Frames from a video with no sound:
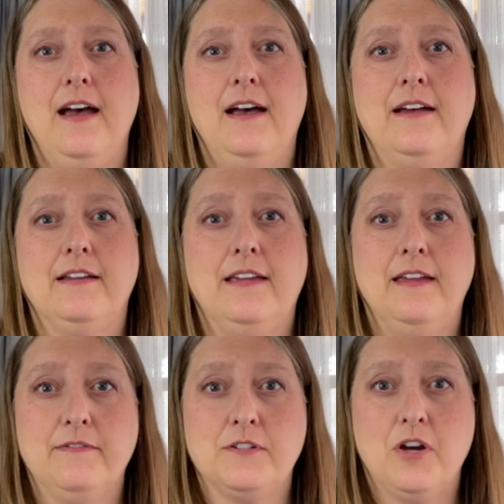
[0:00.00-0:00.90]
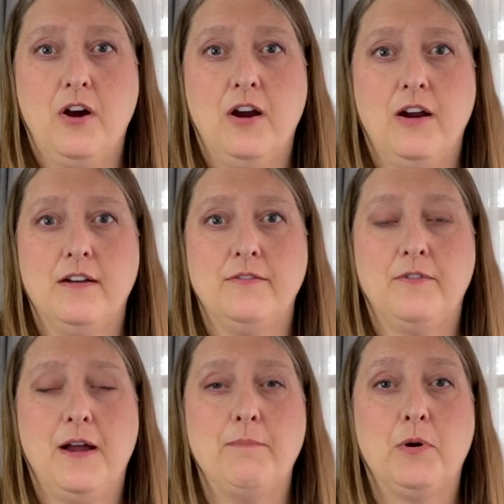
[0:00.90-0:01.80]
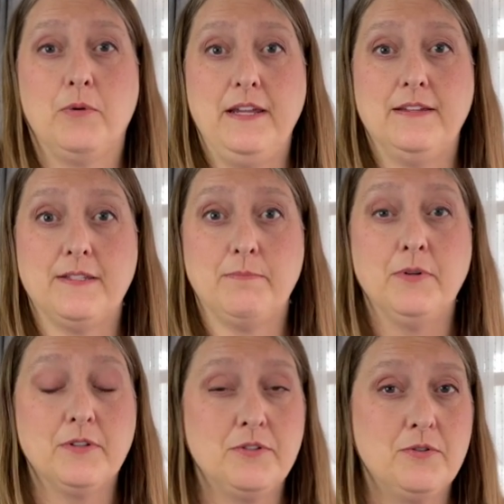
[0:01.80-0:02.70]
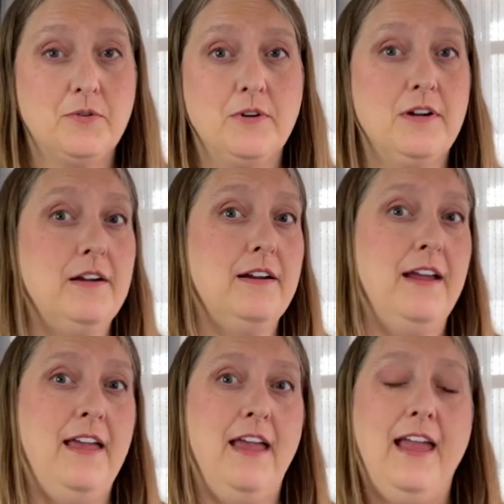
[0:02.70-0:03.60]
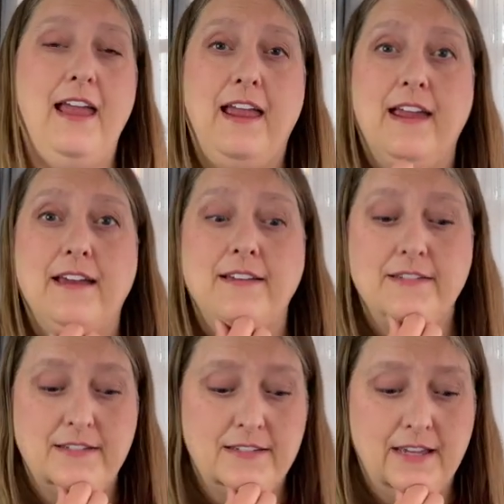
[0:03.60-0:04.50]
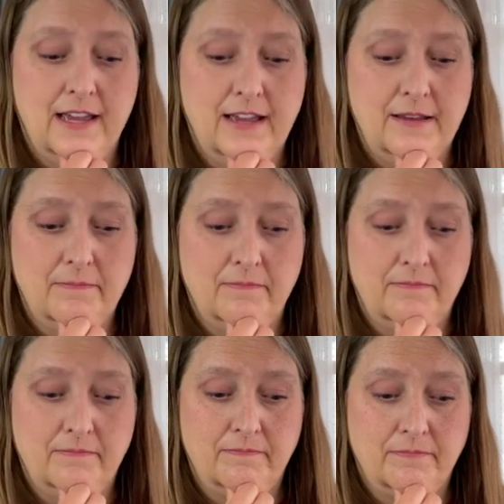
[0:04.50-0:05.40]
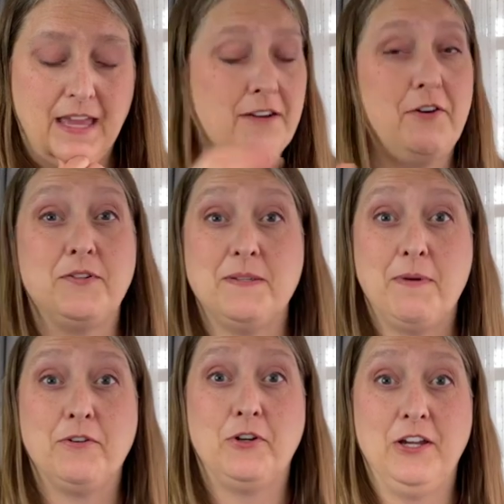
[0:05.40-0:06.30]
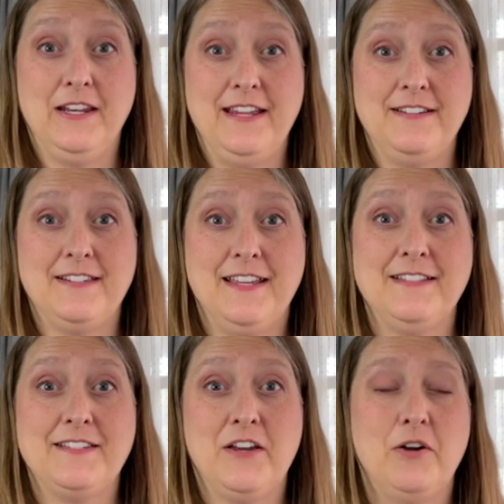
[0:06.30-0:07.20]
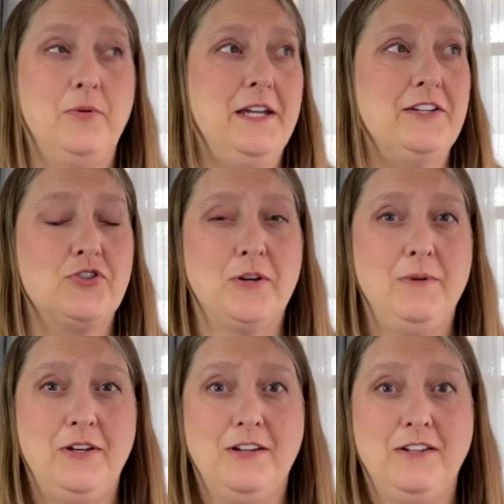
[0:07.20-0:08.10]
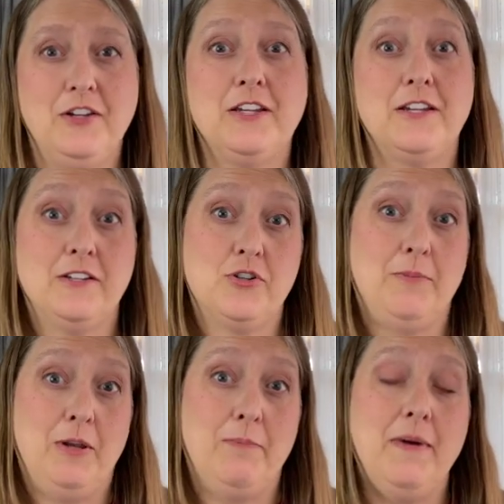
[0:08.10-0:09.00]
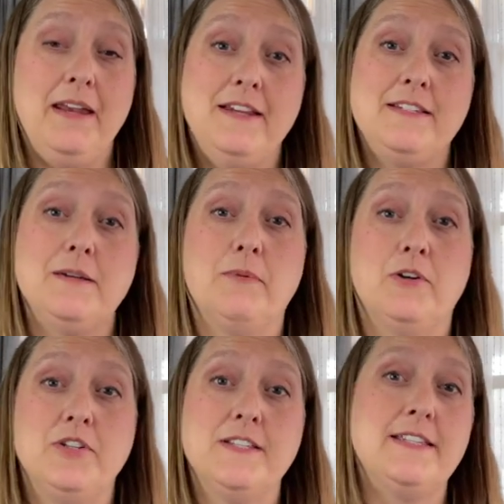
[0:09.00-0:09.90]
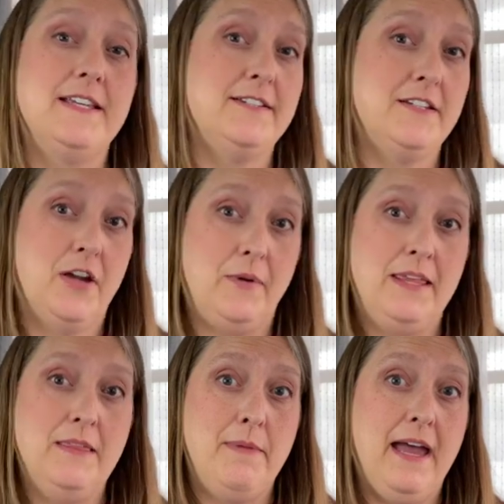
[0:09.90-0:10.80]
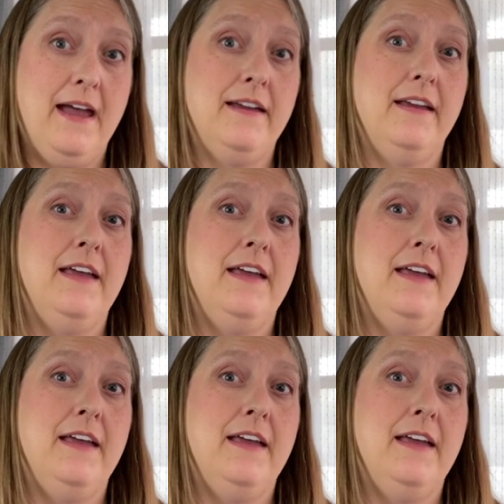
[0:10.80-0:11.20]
a gift card from Maria's bookstore, and I don't know, some other goodies. And so we contributed, you could contribute money to purchase things to go in the bag,